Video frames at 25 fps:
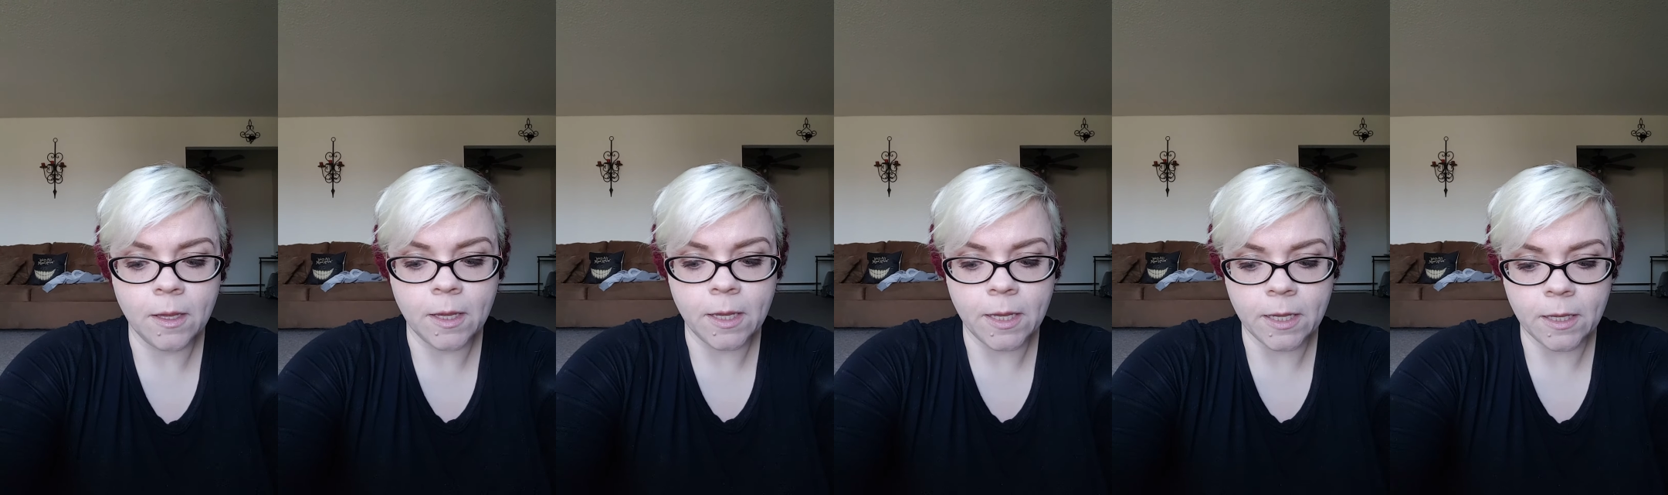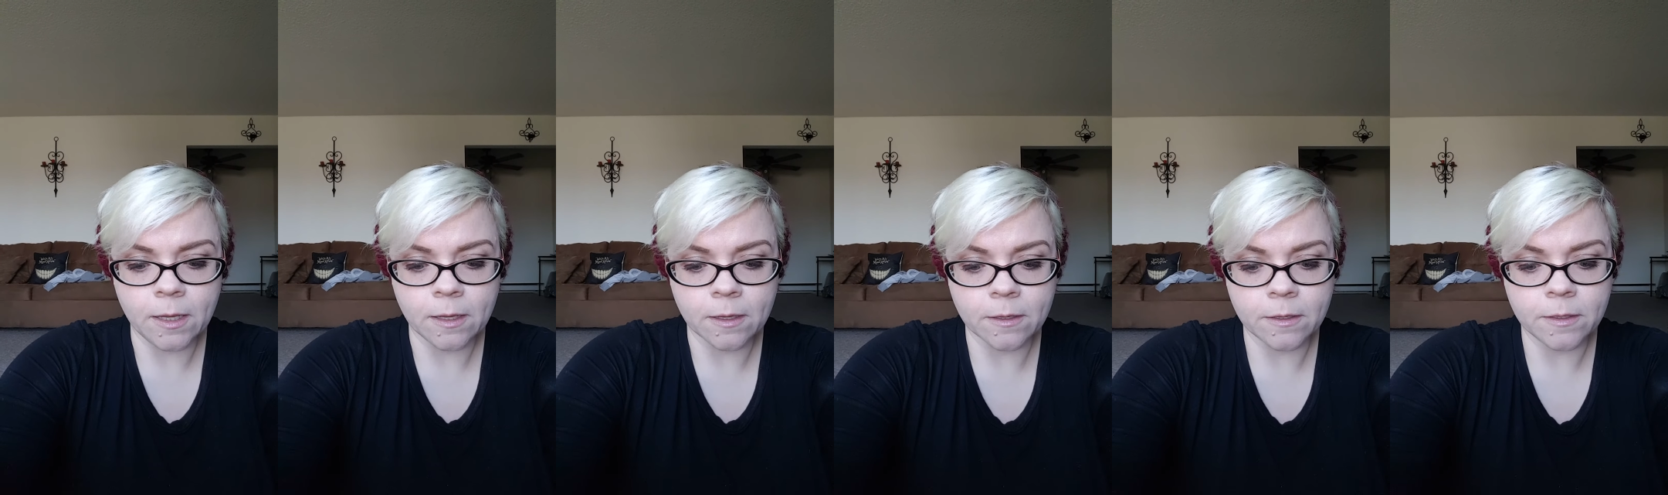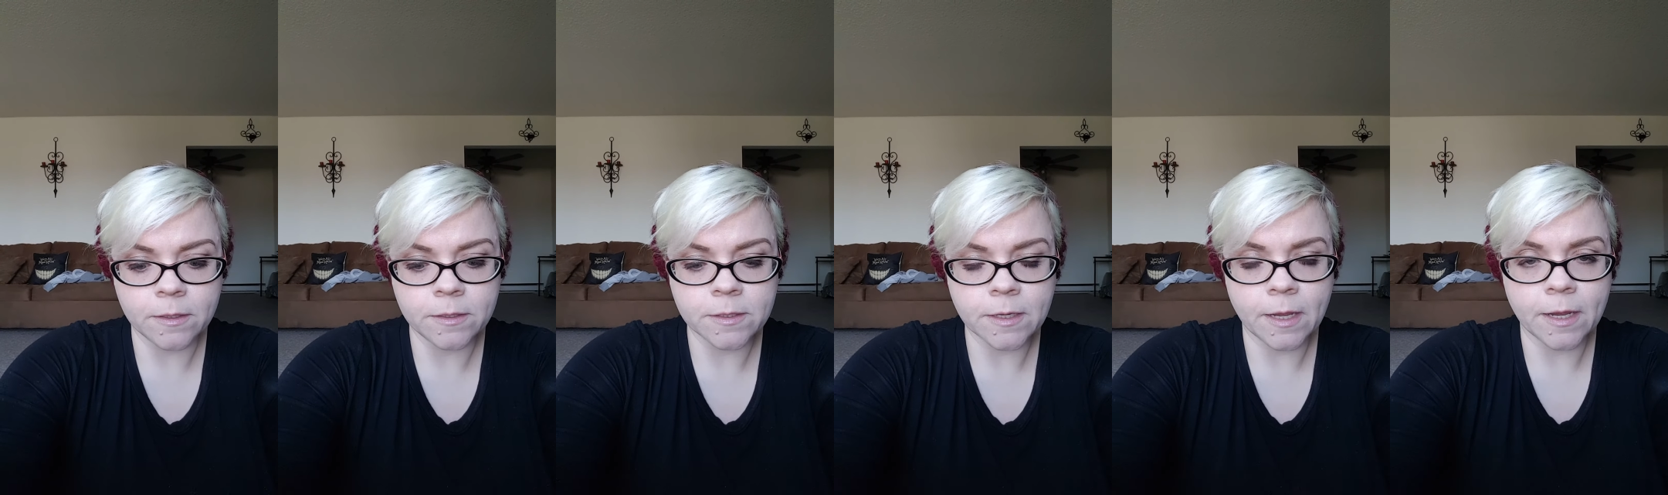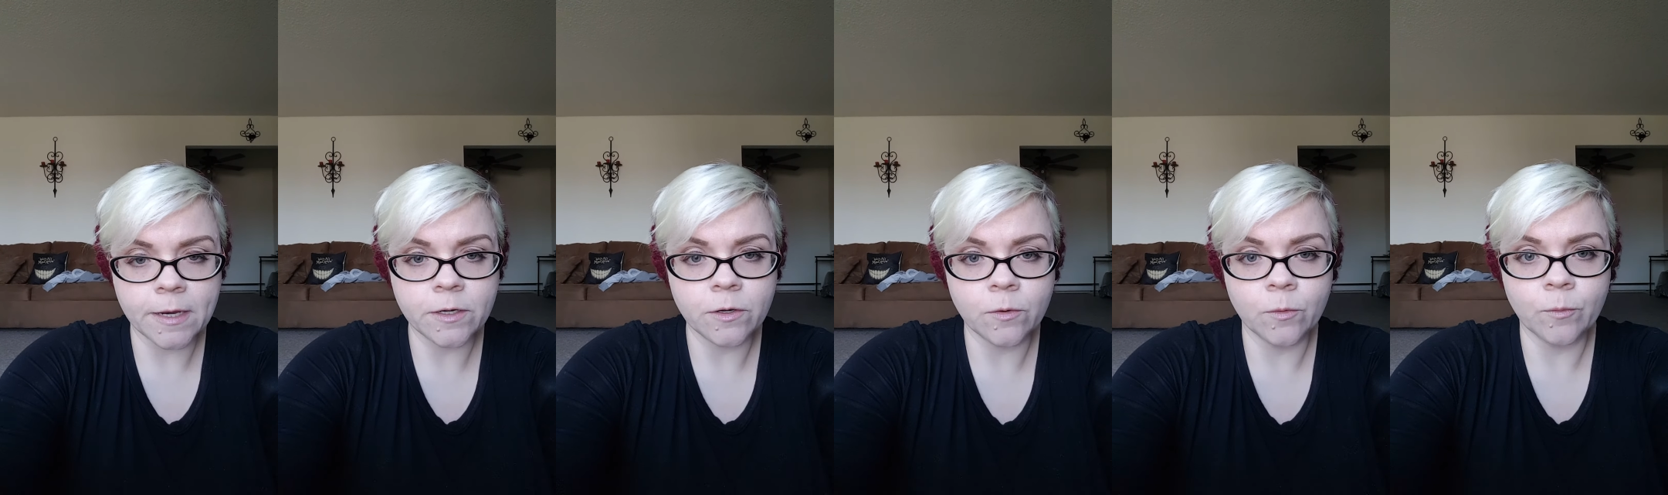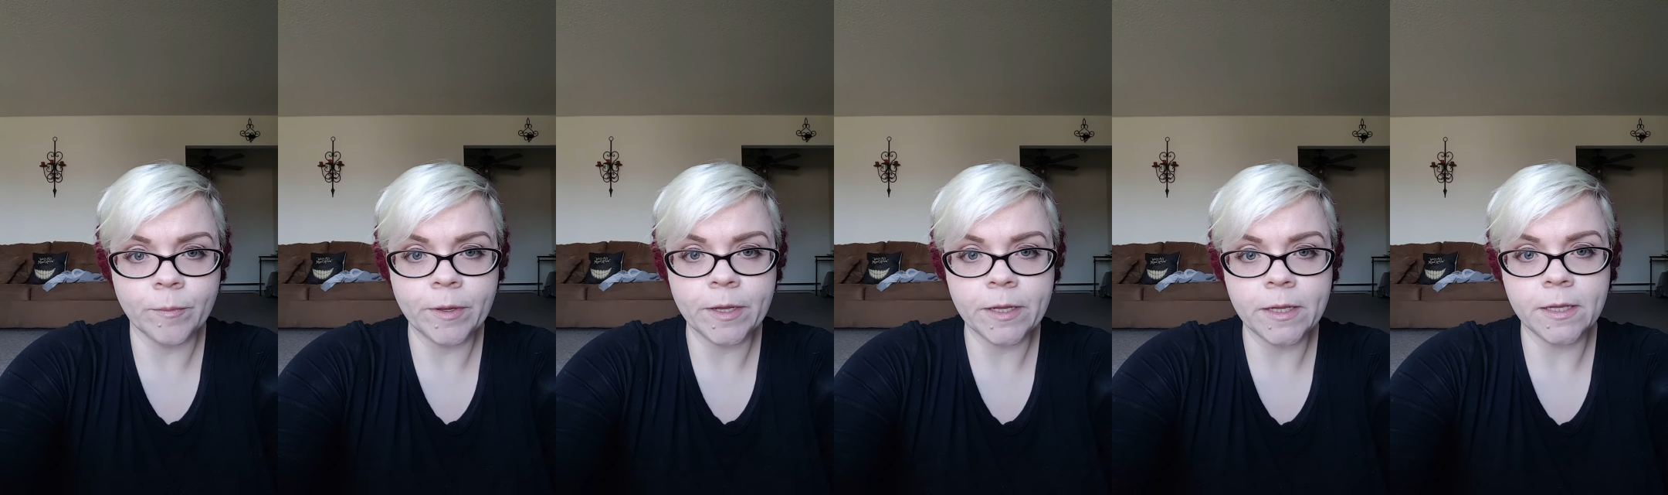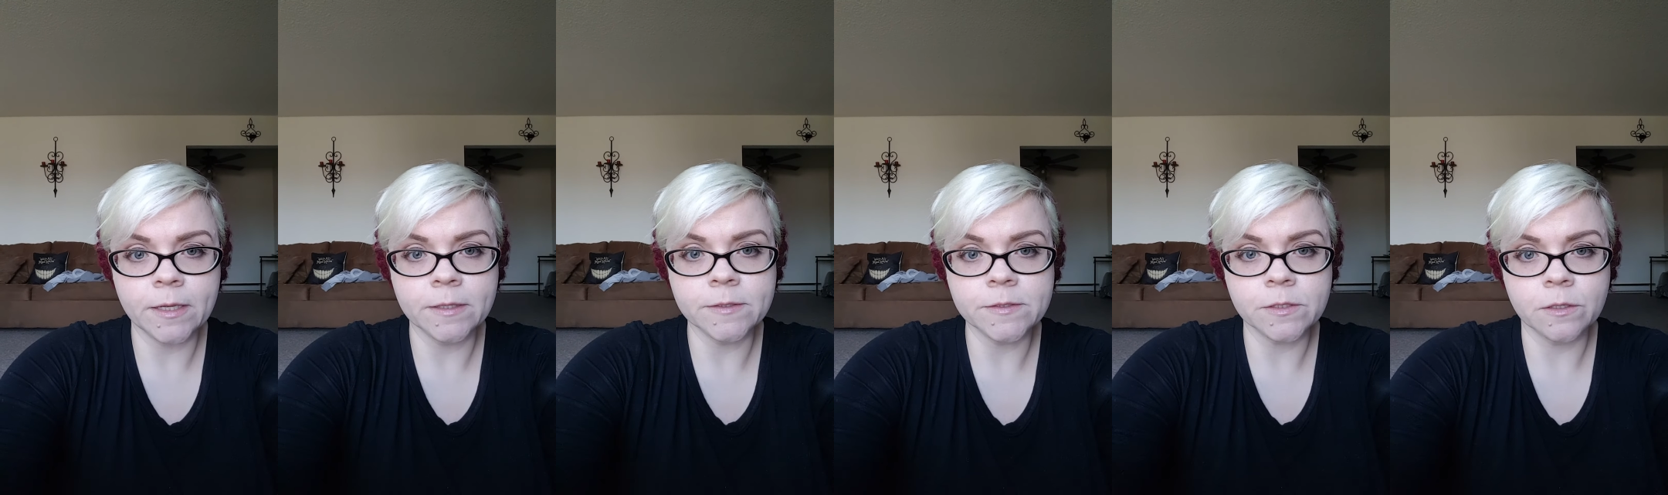And I know my
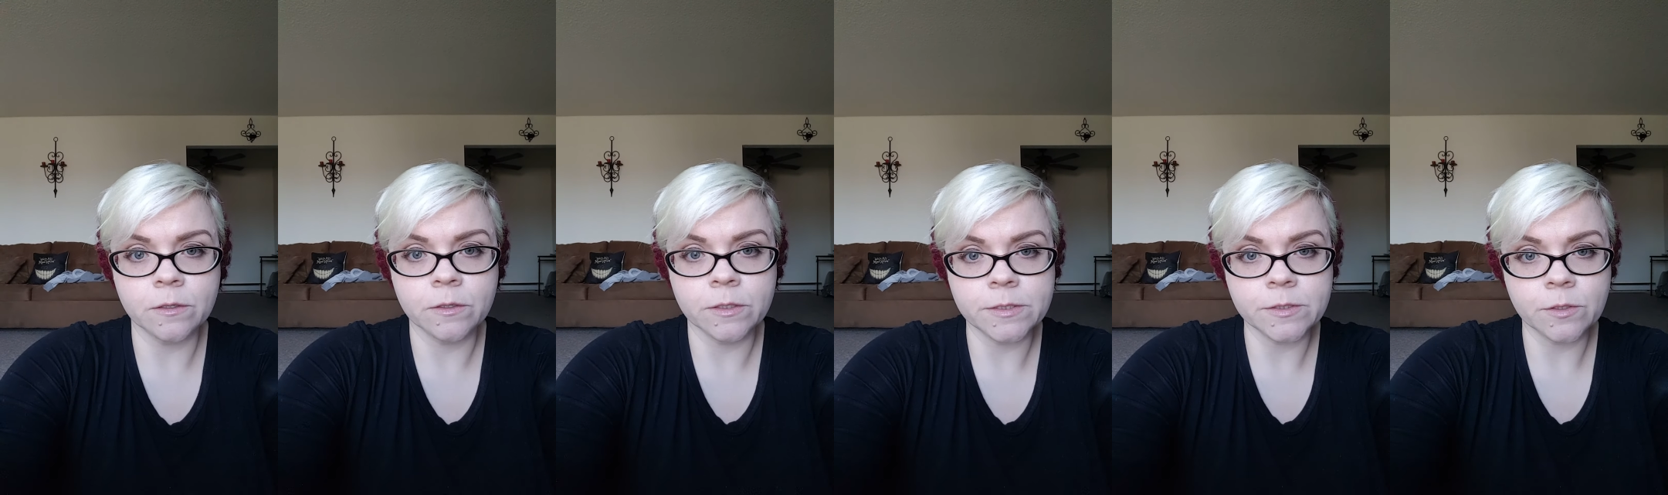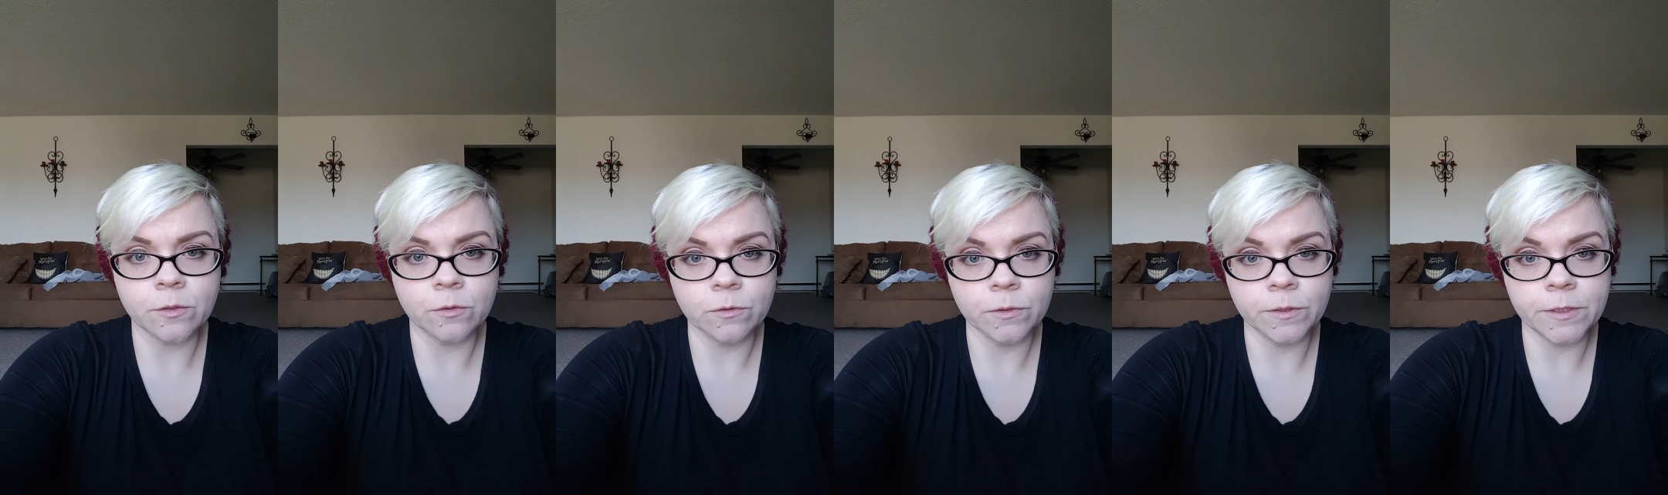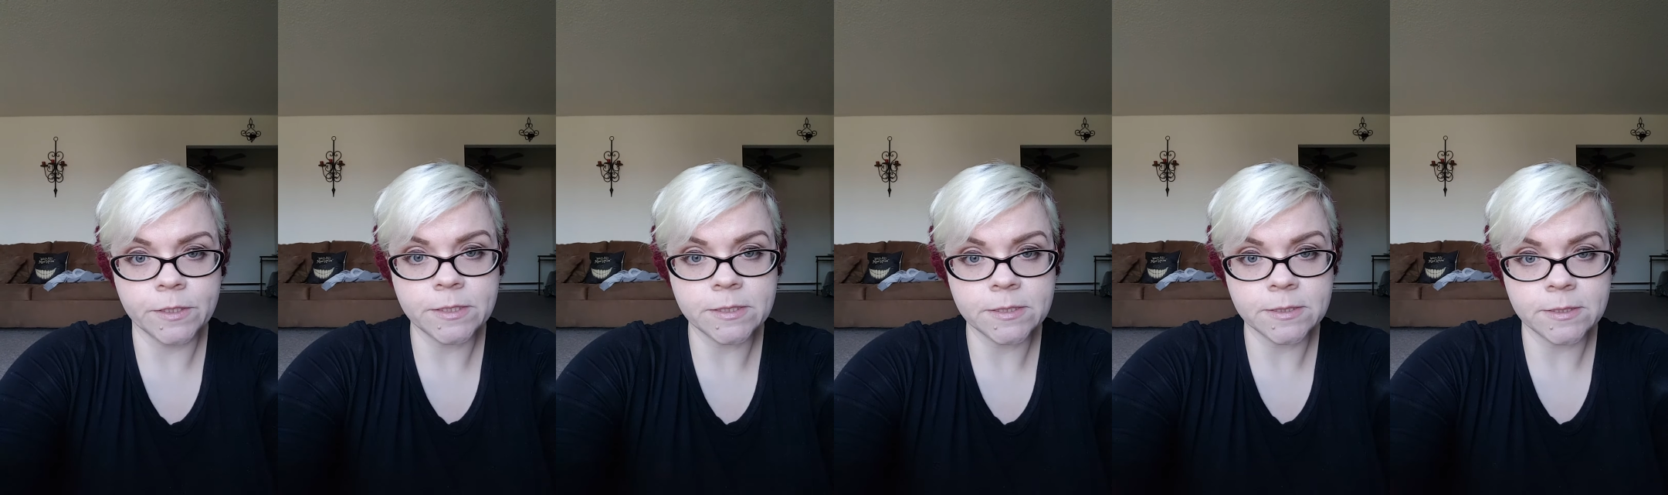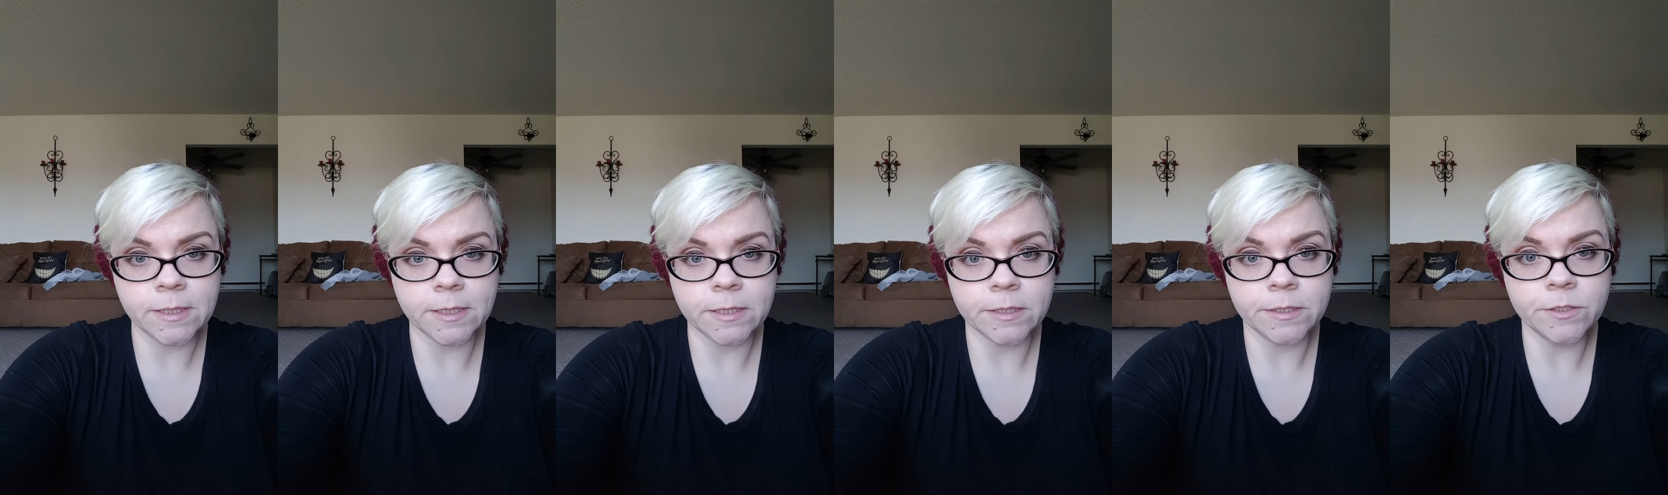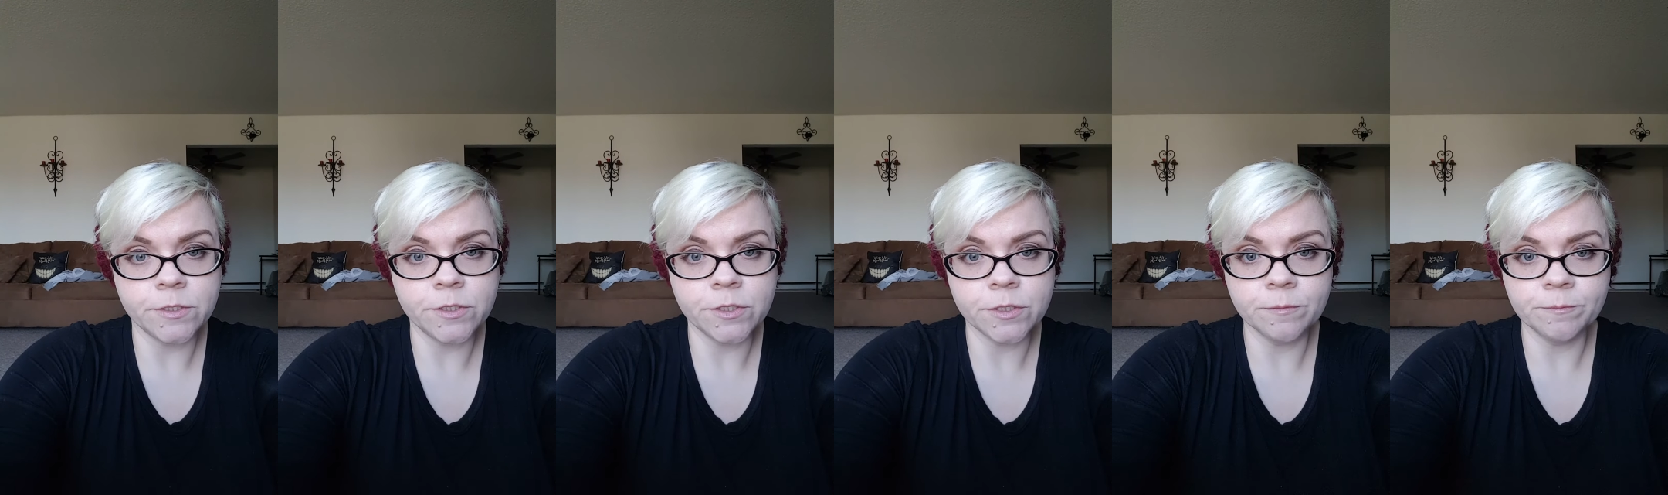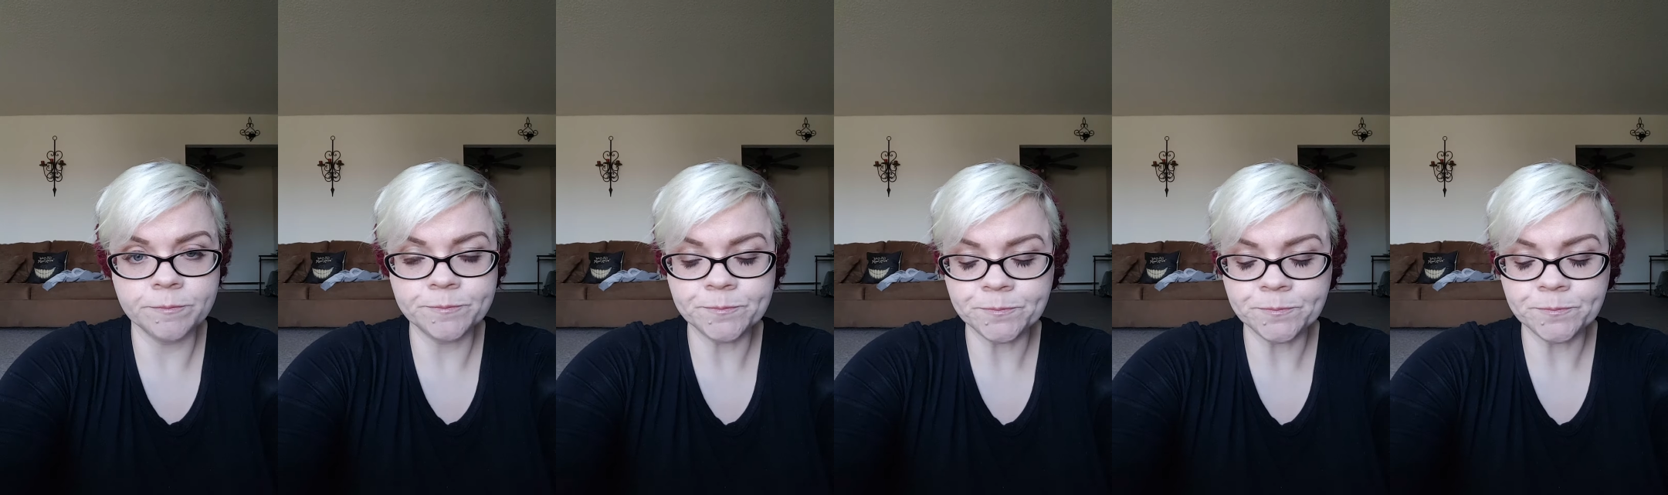cancer is early stage,